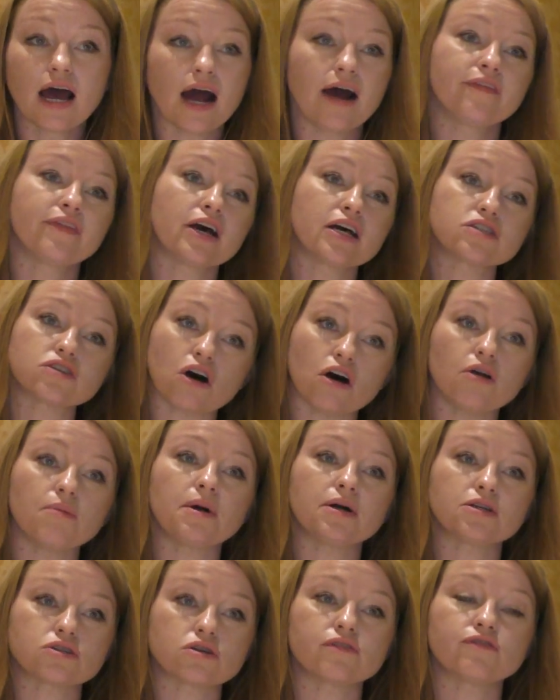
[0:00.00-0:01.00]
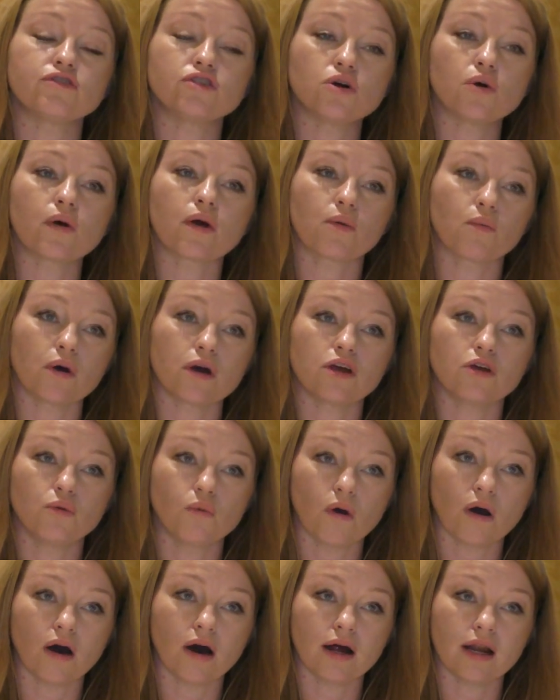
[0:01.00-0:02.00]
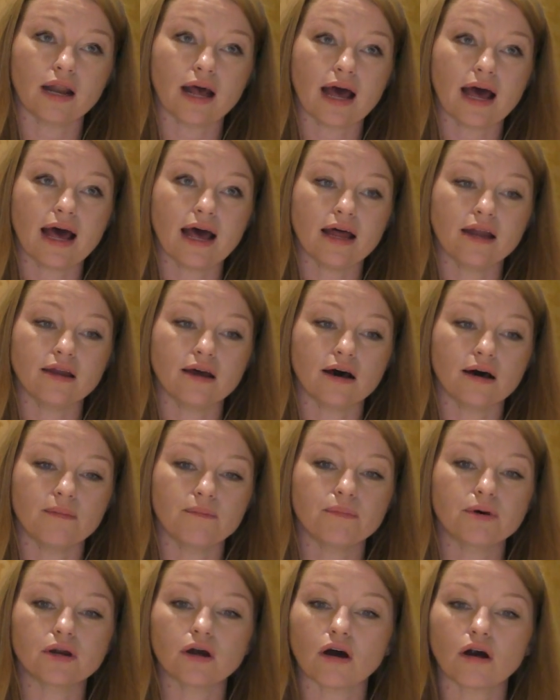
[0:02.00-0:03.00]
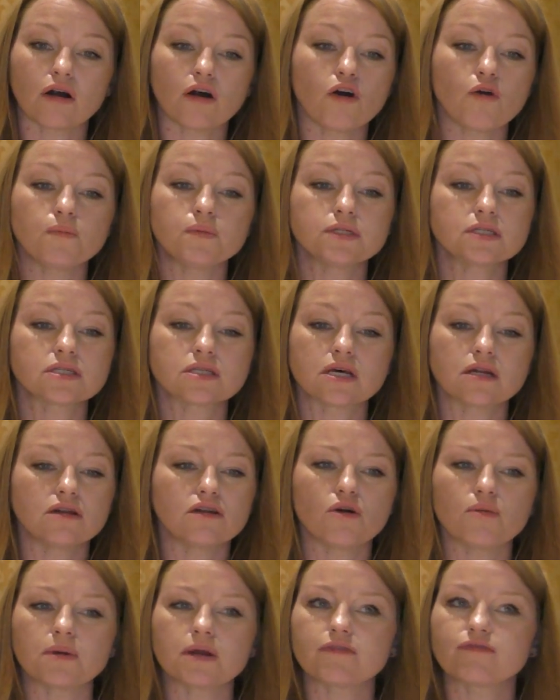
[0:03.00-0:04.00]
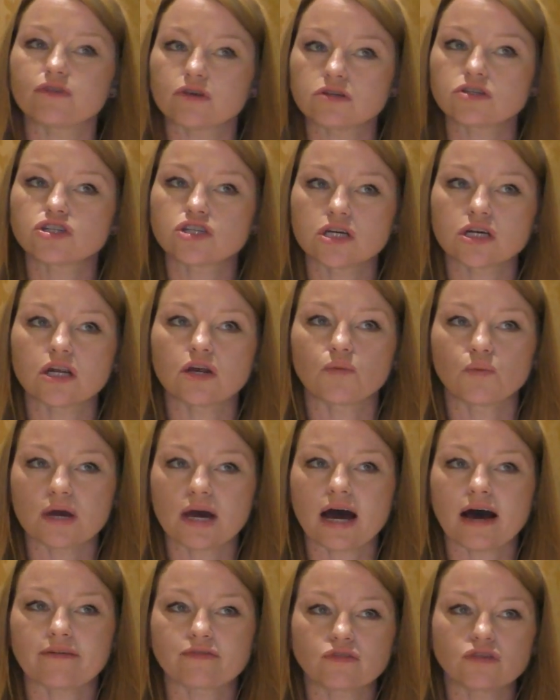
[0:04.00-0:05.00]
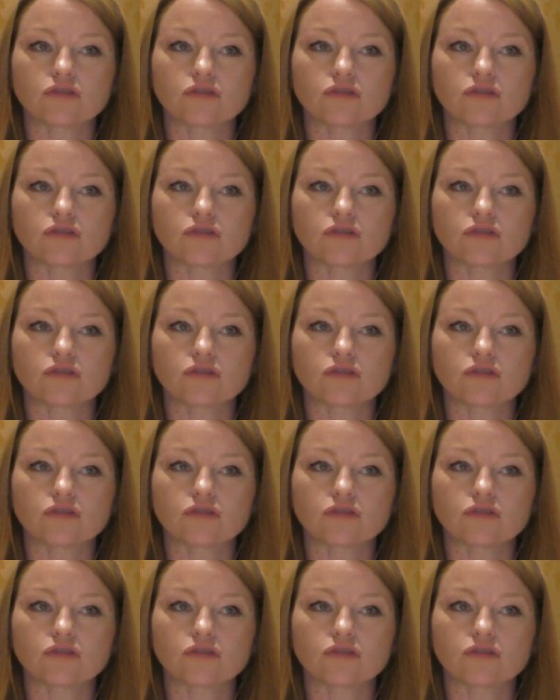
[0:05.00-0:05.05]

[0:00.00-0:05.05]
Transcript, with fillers: And that's all about sort of knowing what you want. And but our hope is that nobody feels cheated. We have to